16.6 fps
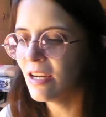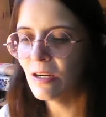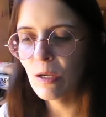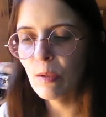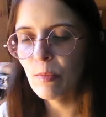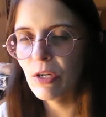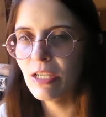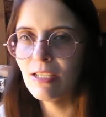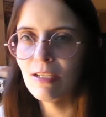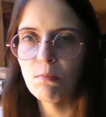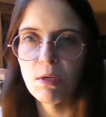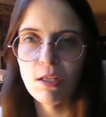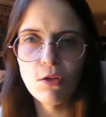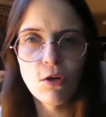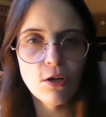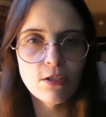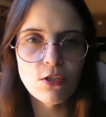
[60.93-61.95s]
up and I did my
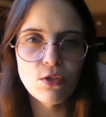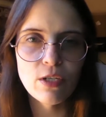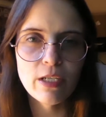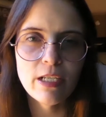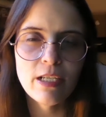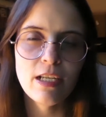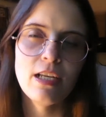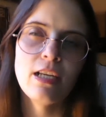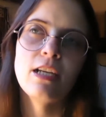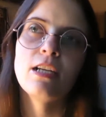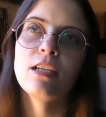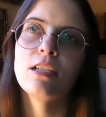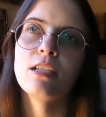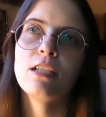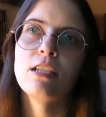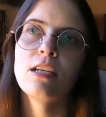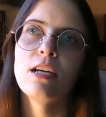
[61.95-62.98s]
laundry,
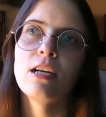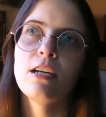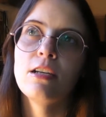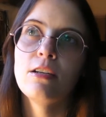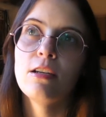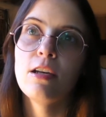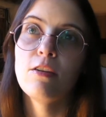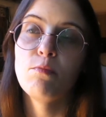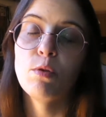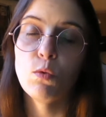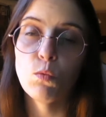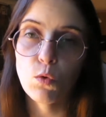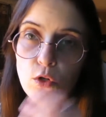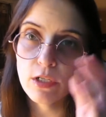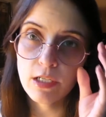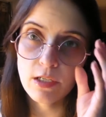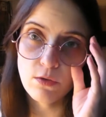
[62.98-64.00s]
and I have been
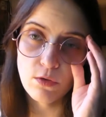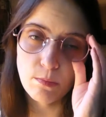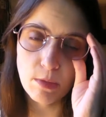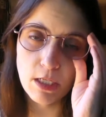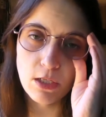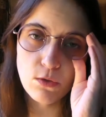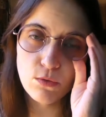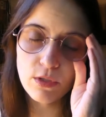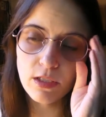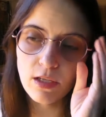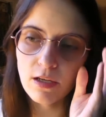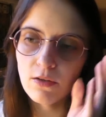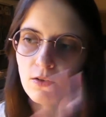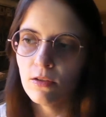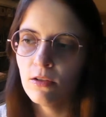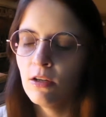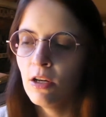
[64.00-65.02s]
working on my
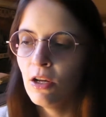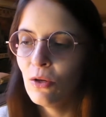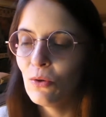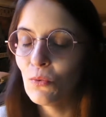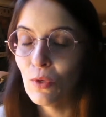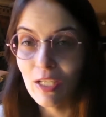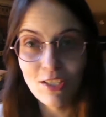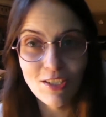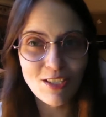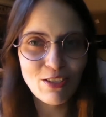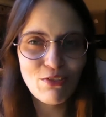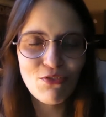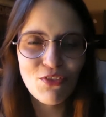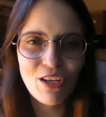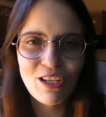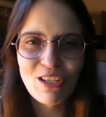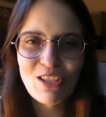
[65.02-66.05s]
newsletter, which is
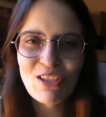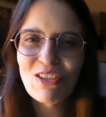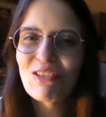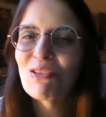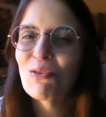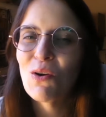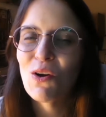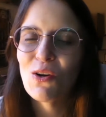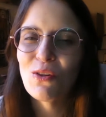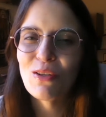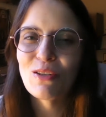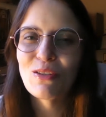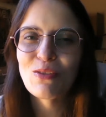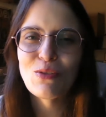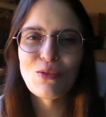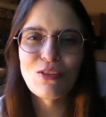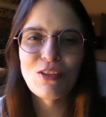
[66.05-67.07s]
finished, so I'll
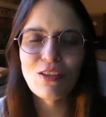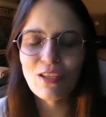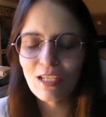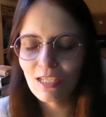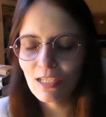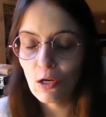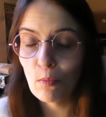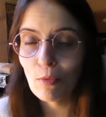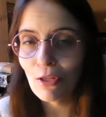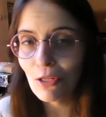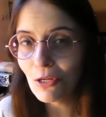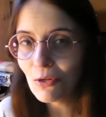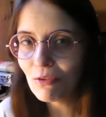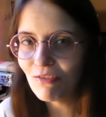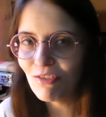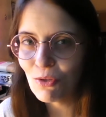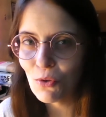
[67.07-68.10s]
include the link down
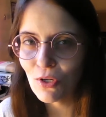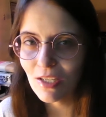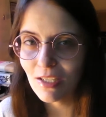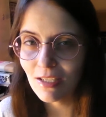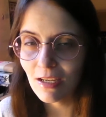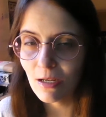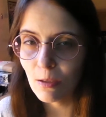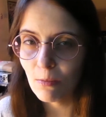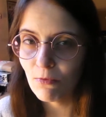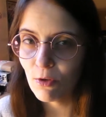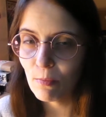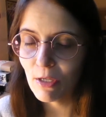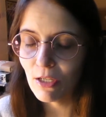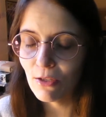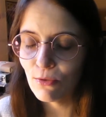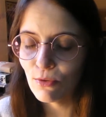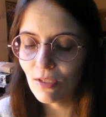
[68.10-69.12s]
below if you want to sign up for my
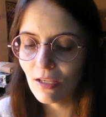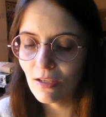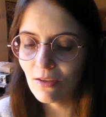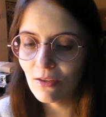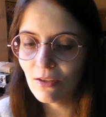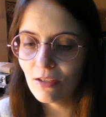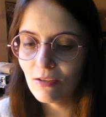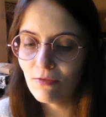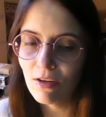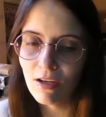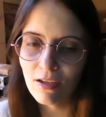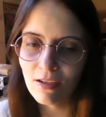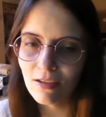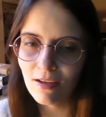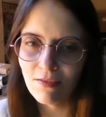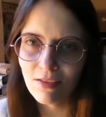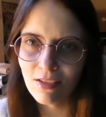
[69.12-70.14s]
newsletter. If not,
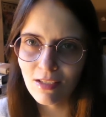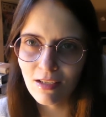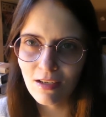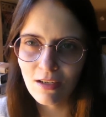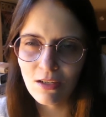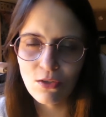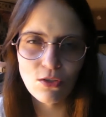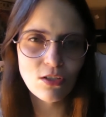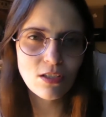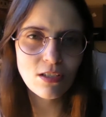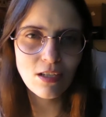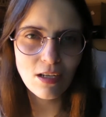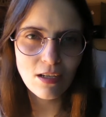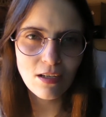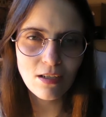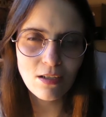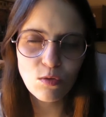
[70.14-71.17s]
obviously I
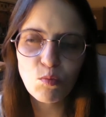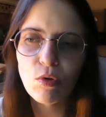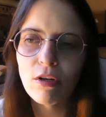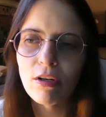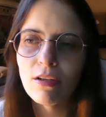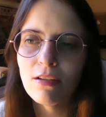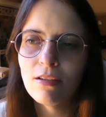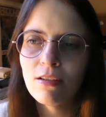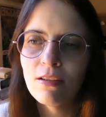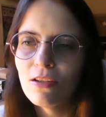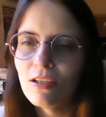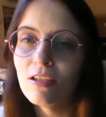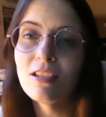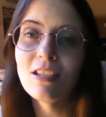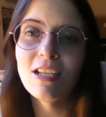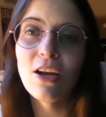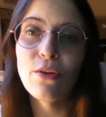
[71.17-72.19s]
understand, but it
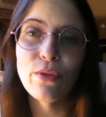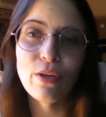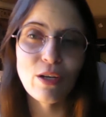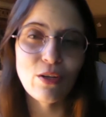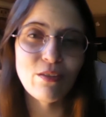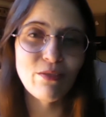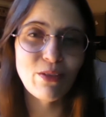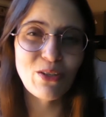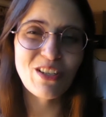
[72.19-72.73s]
is down there if you're